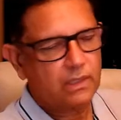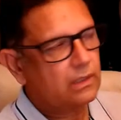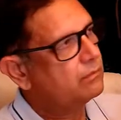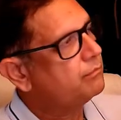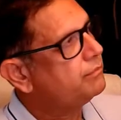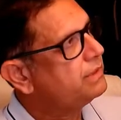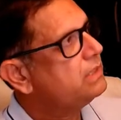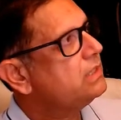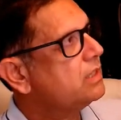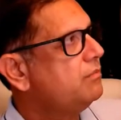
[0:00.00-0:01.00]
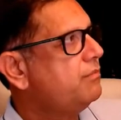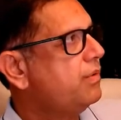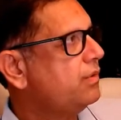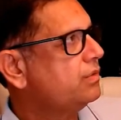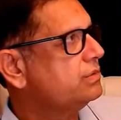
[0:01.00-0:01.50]
be
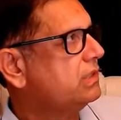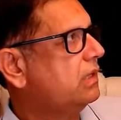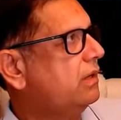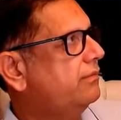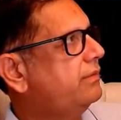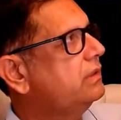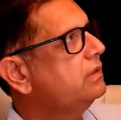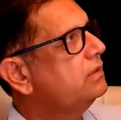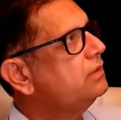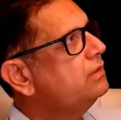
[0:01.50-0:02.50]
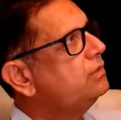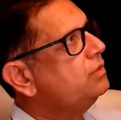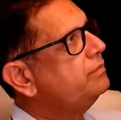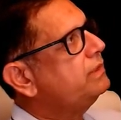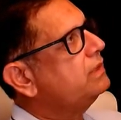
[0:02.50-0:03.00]
composed of, to
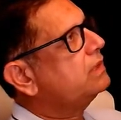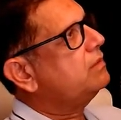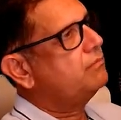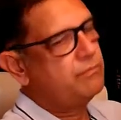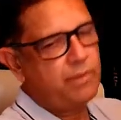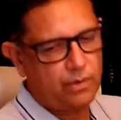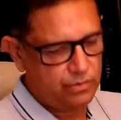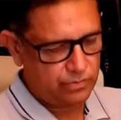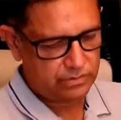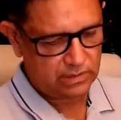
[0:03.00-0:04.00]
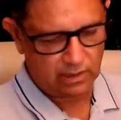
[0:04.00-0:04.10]
be composed of,